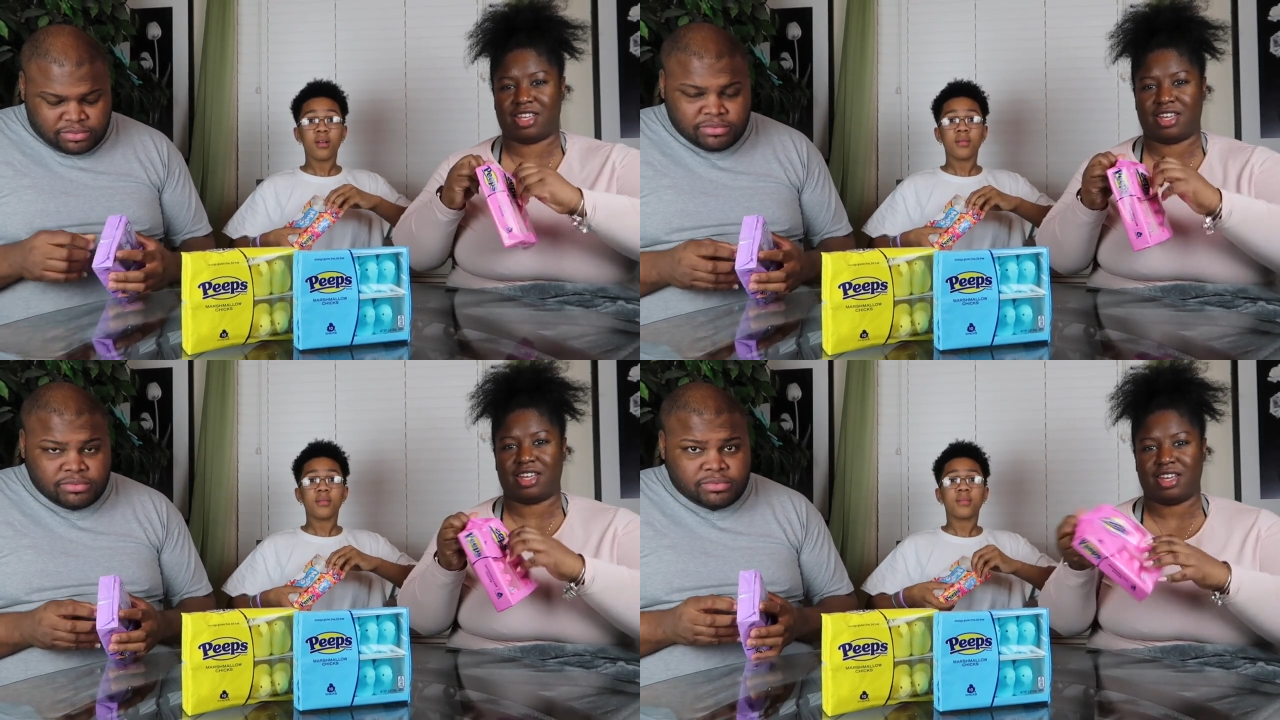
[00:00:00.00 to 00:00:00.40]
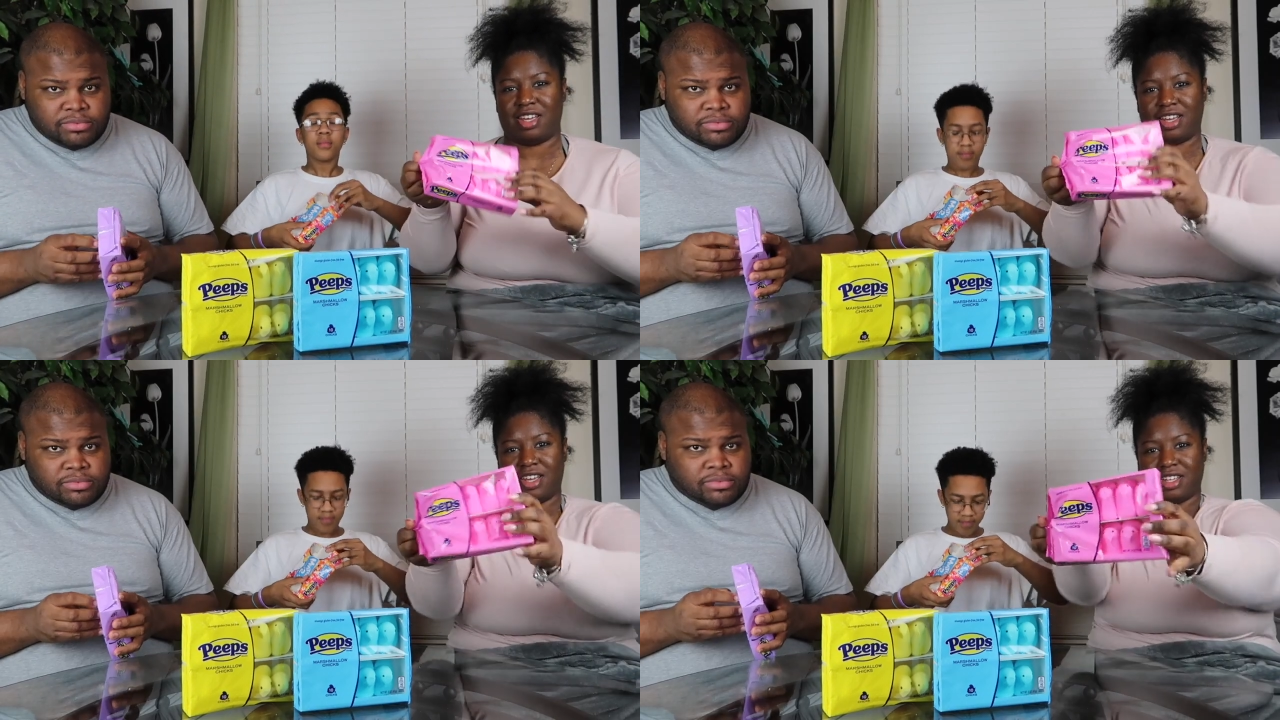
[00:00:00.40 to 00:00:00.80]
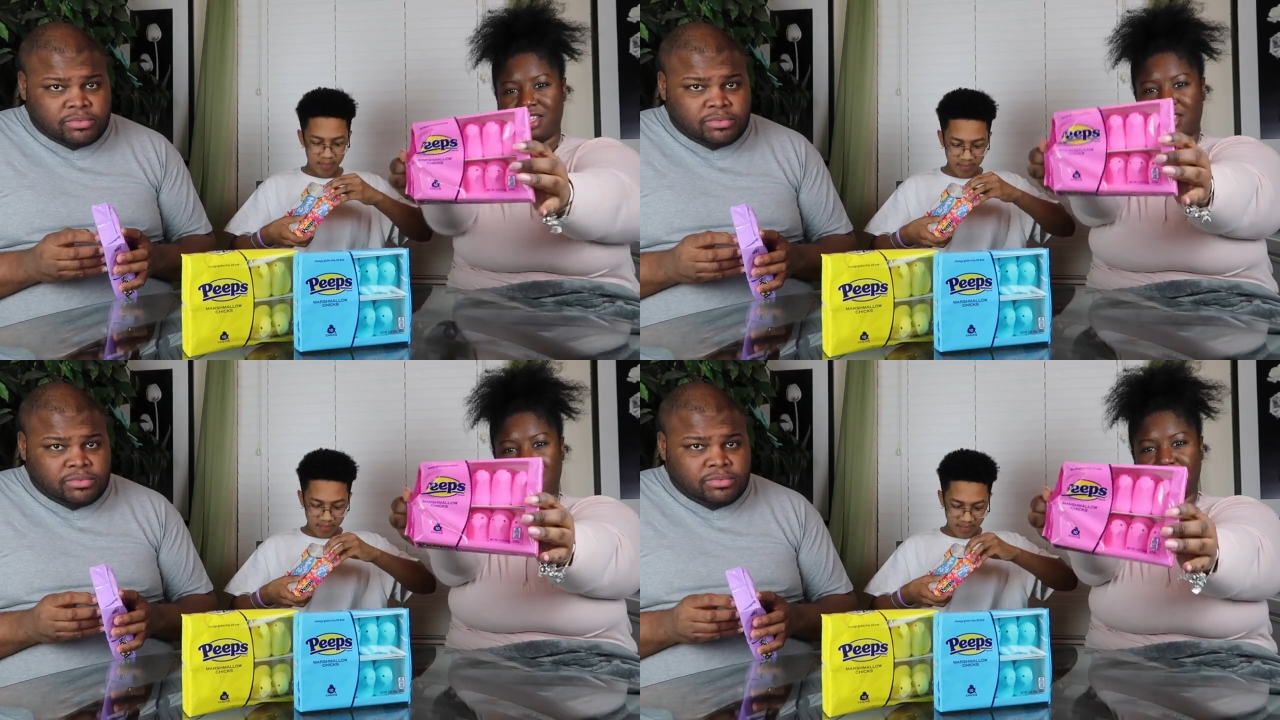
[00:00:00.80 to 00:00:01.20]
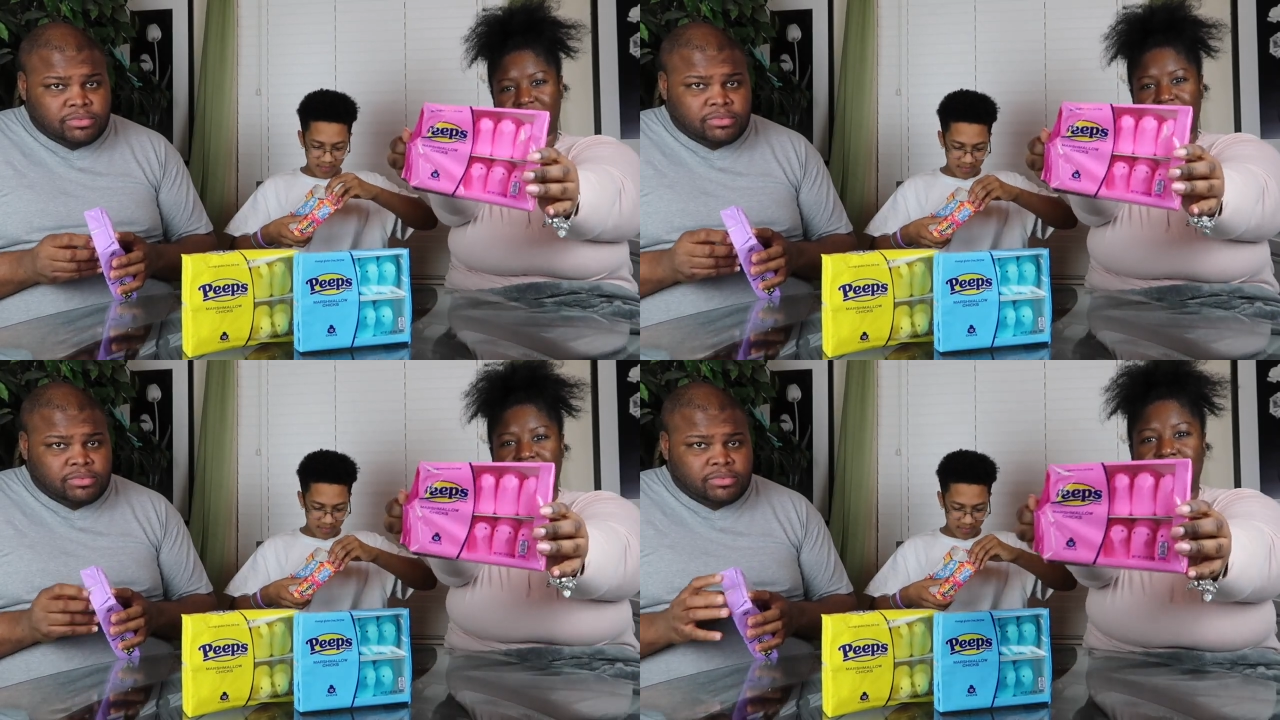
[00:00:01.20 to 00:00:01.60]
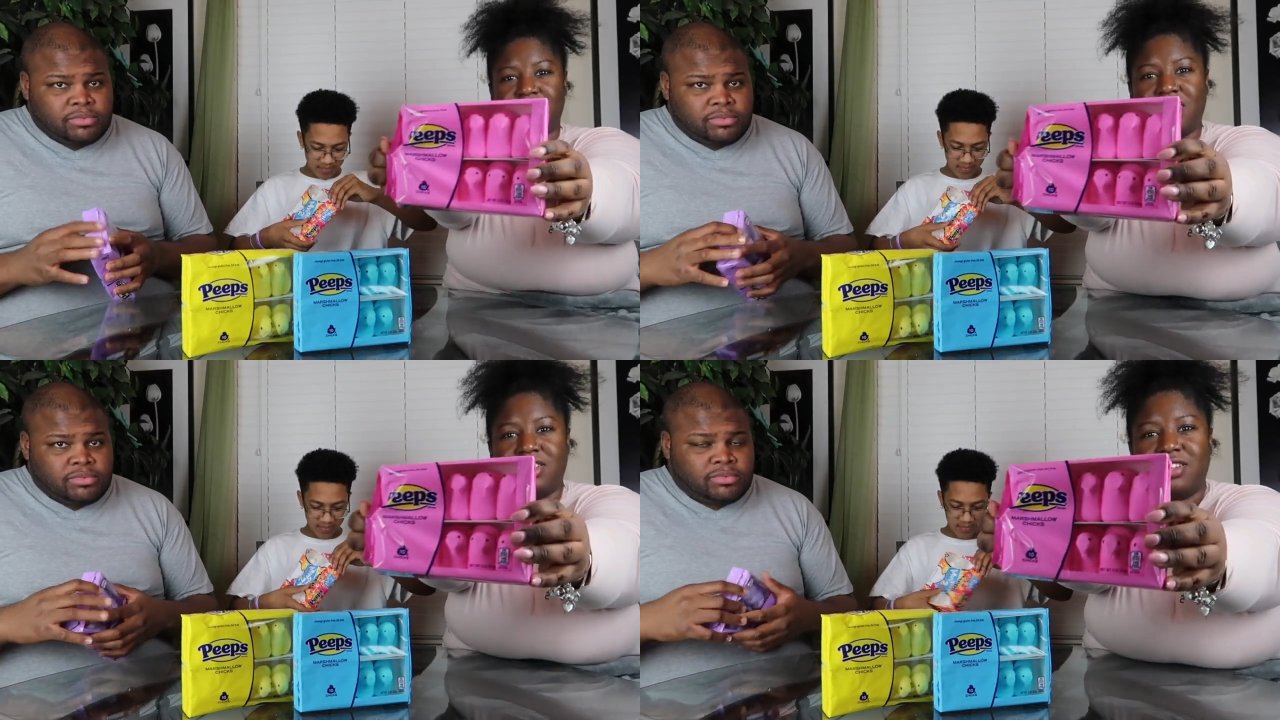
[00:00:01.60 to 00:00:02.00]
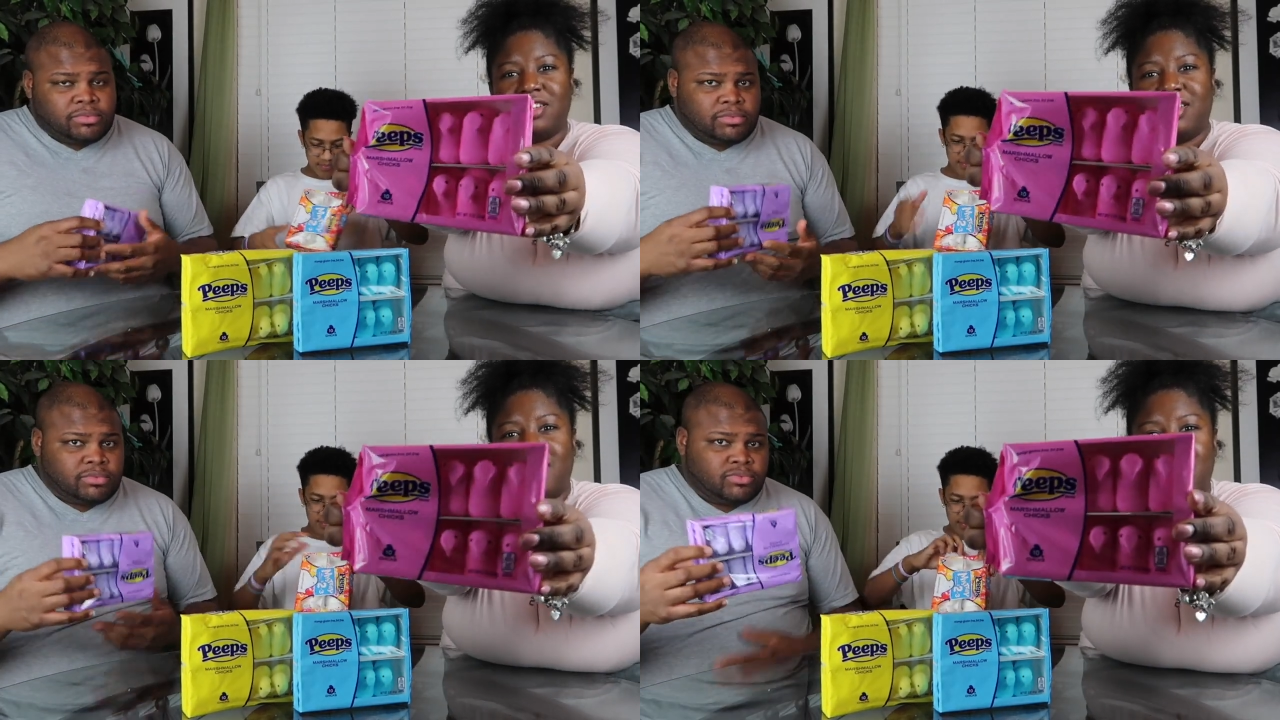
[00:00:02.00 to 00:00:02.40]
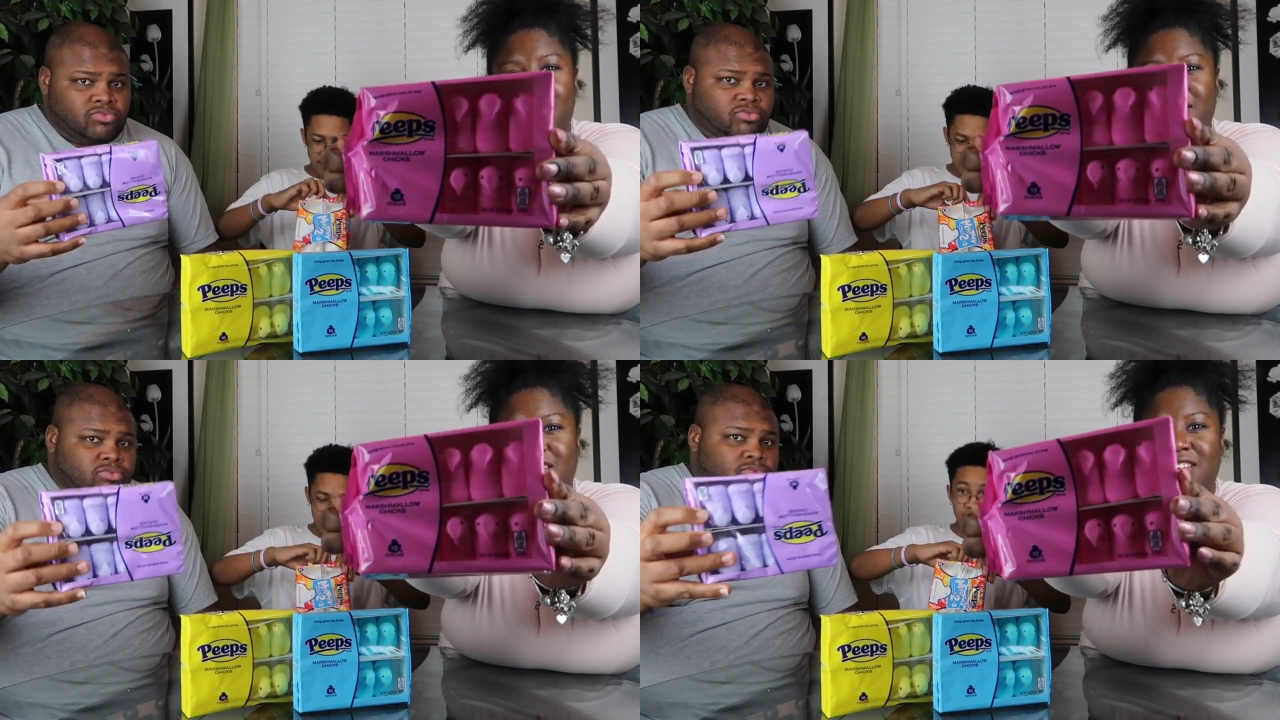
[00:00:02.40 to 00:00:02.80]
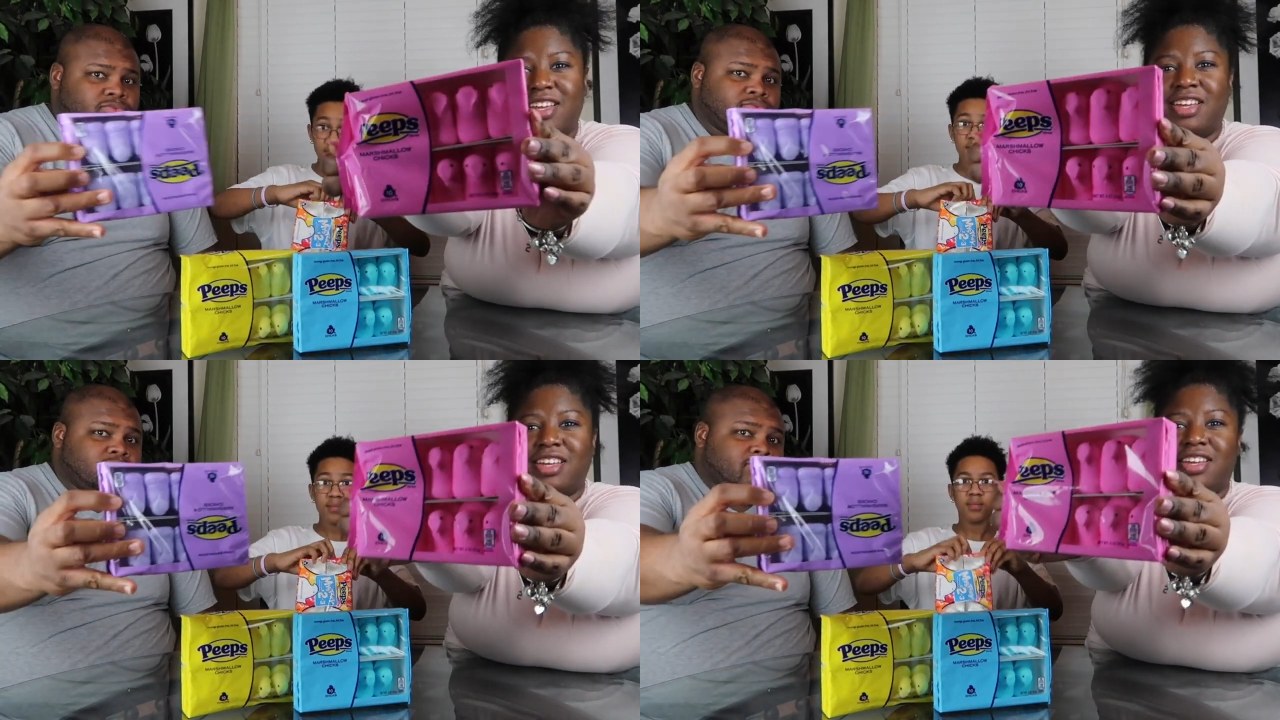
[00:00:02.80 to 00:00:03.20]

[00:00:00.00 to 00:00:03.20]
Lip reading: (no one is talking)